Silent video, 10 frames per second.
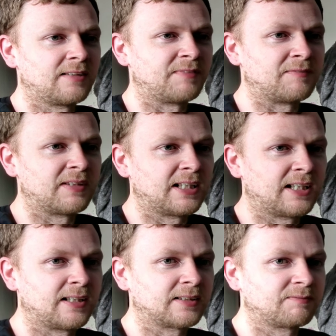then
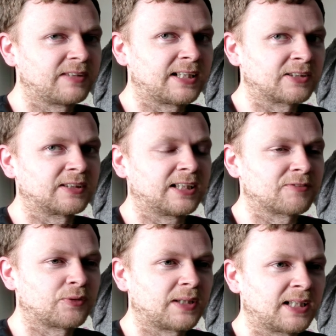they are going to have
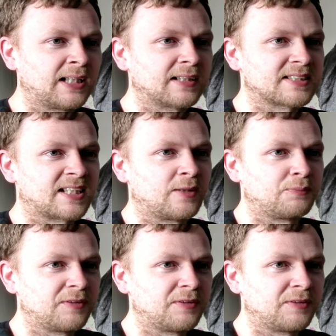quite a hard time